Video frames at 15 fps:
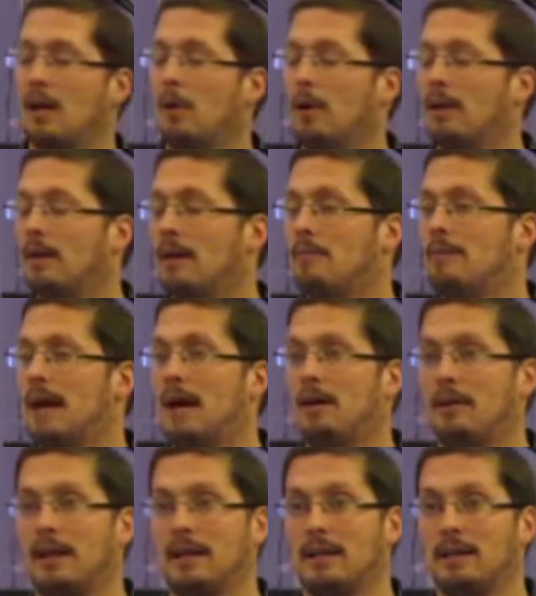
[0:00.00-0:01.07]
I don't want to let him
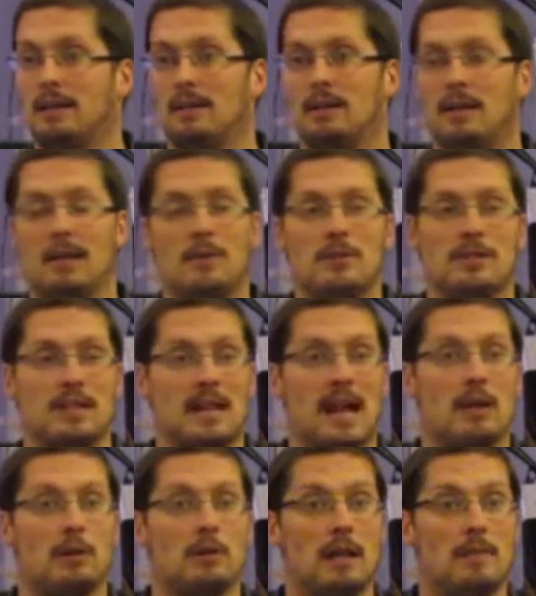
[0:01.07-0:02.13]
down. Like, he was the
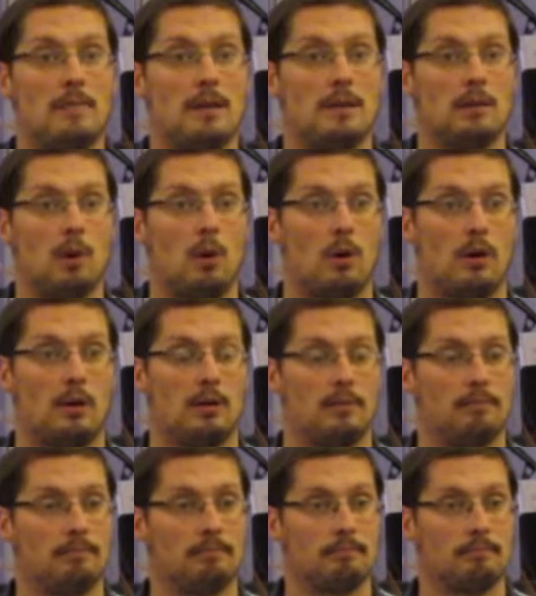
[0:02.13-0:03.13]
guy who led me to the Lord.